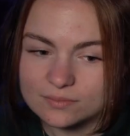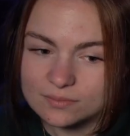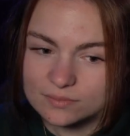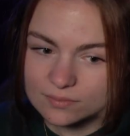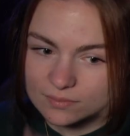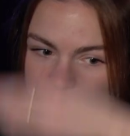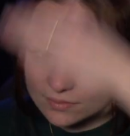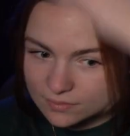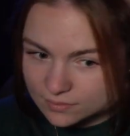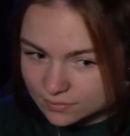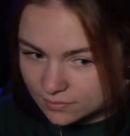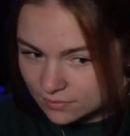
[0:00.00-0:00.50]

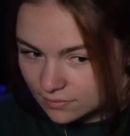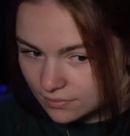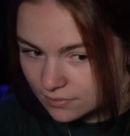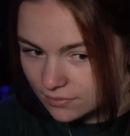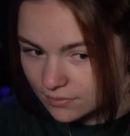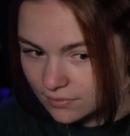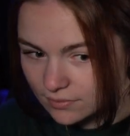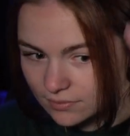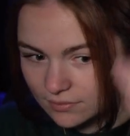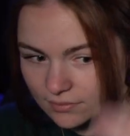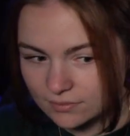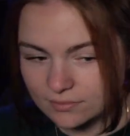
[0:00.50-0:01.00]

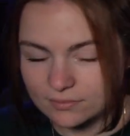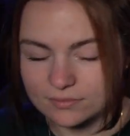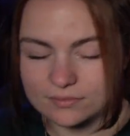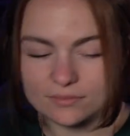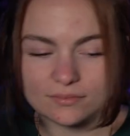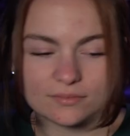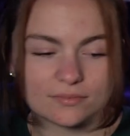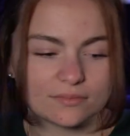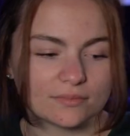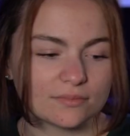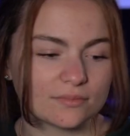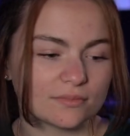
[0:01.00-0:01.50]

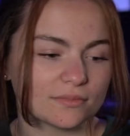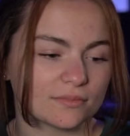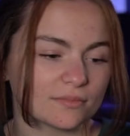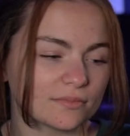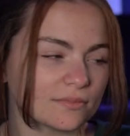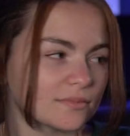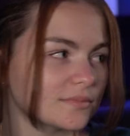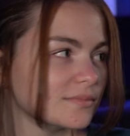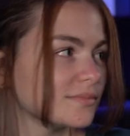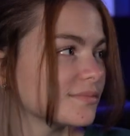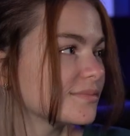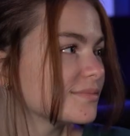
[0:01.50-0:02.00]

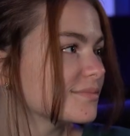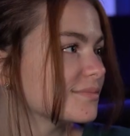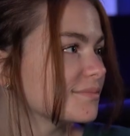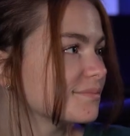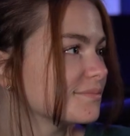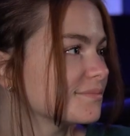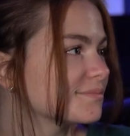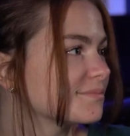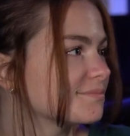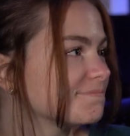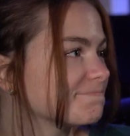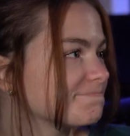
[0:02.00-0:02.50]

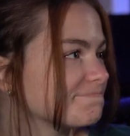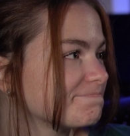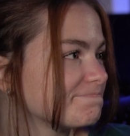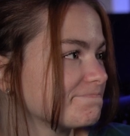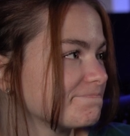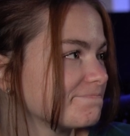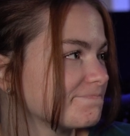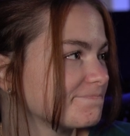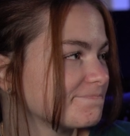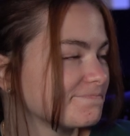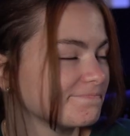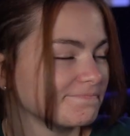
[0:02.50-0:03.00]

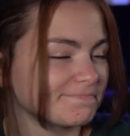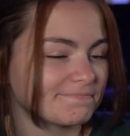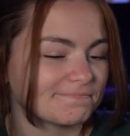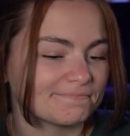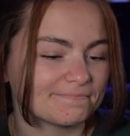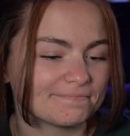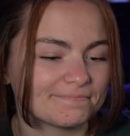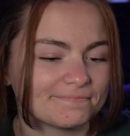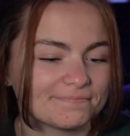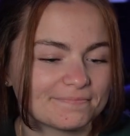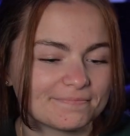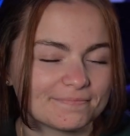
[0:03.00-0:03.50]

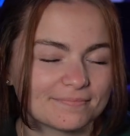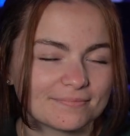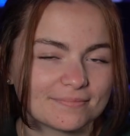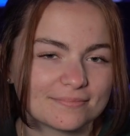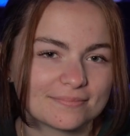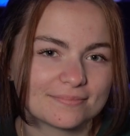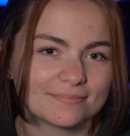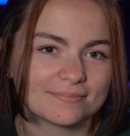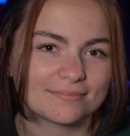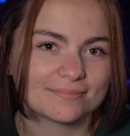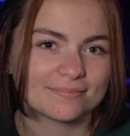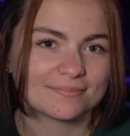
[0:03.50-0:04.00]

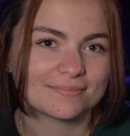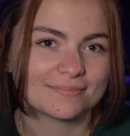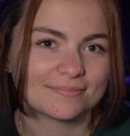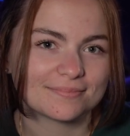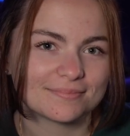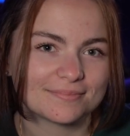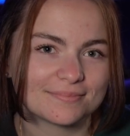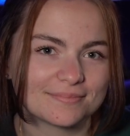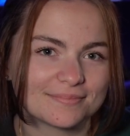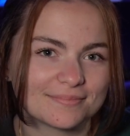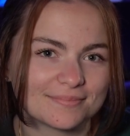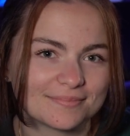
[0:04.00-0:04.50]

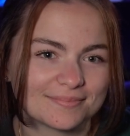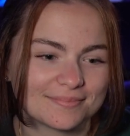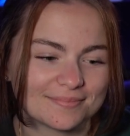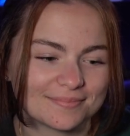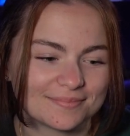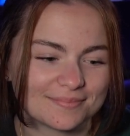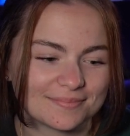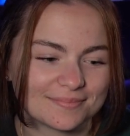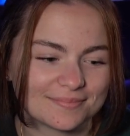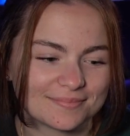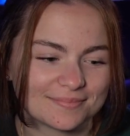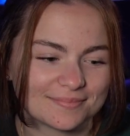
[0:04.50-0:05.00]

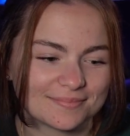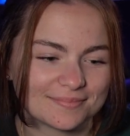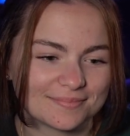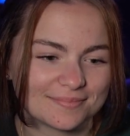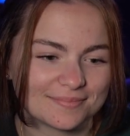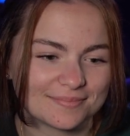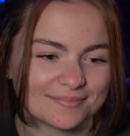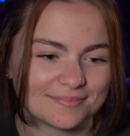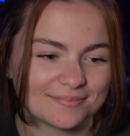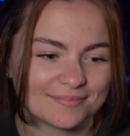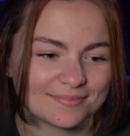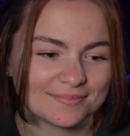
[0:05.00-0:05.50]

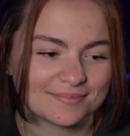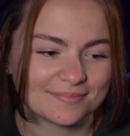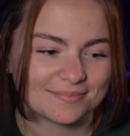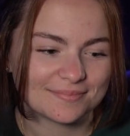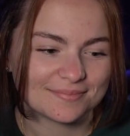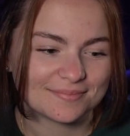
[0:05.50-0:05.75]
(silent)